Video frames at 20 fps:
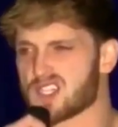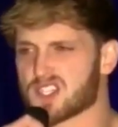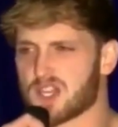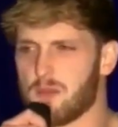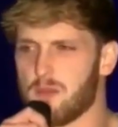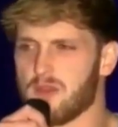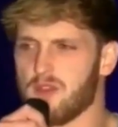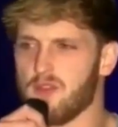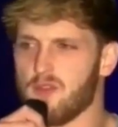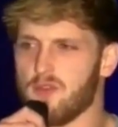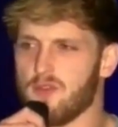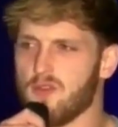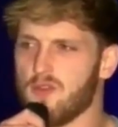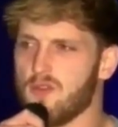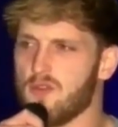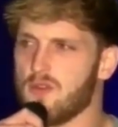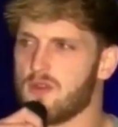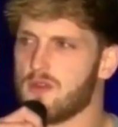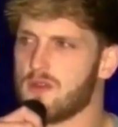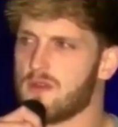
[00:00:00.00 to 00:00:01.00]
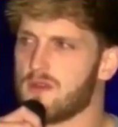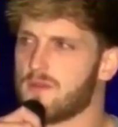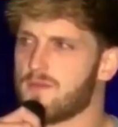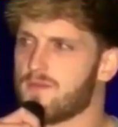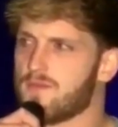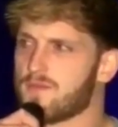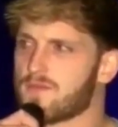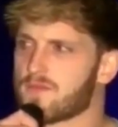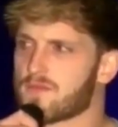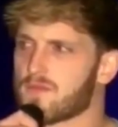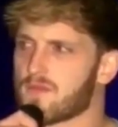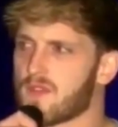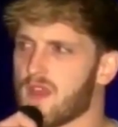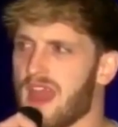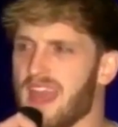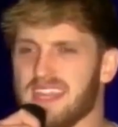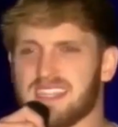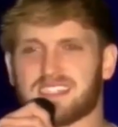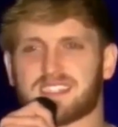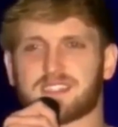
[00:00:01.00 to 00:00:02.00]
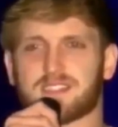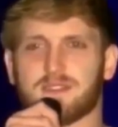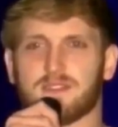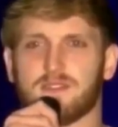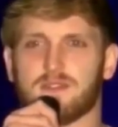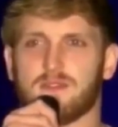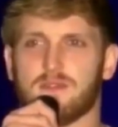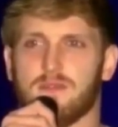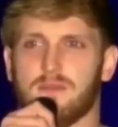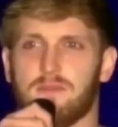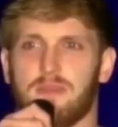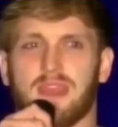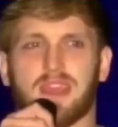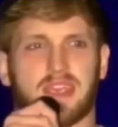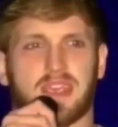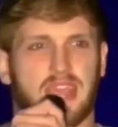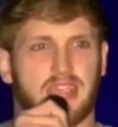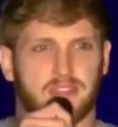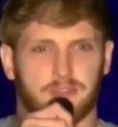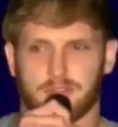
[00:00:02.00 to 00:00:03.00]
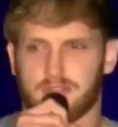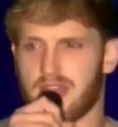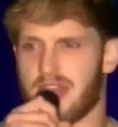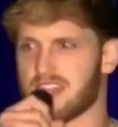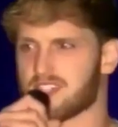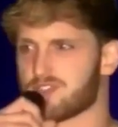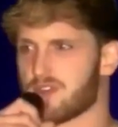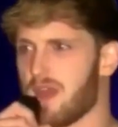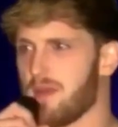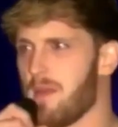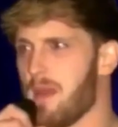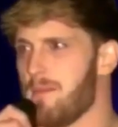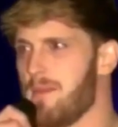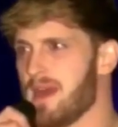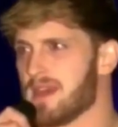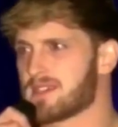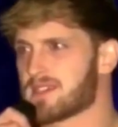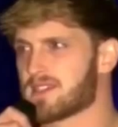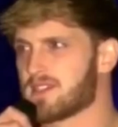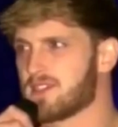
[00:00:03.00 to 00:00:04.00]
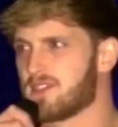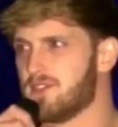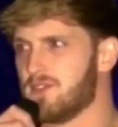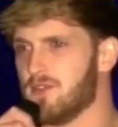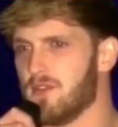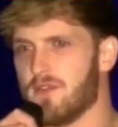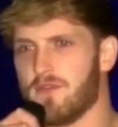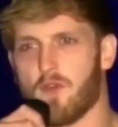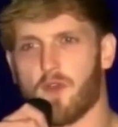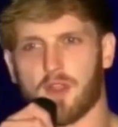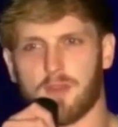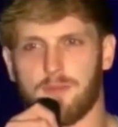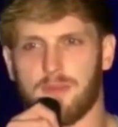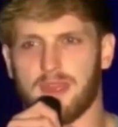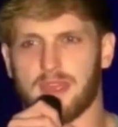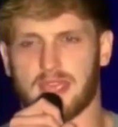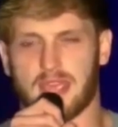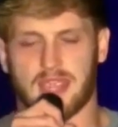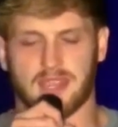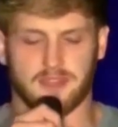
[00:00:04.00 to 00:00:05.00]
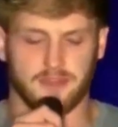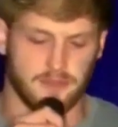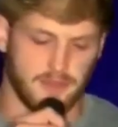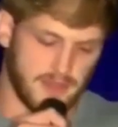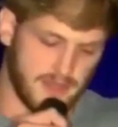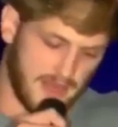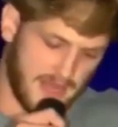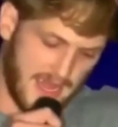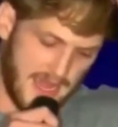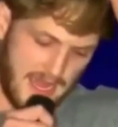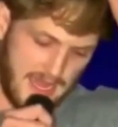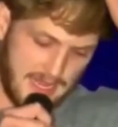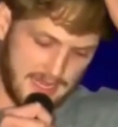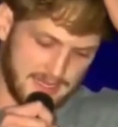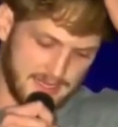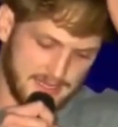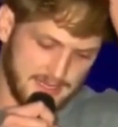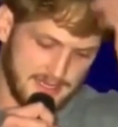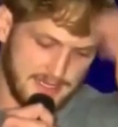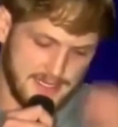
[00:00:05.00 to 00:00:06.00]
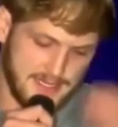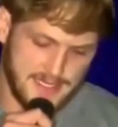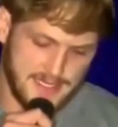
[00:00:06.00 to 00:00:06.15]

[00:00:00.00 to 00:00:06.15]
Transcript: Someone who hates being ignorant. I try my best to avoid being ignorant. And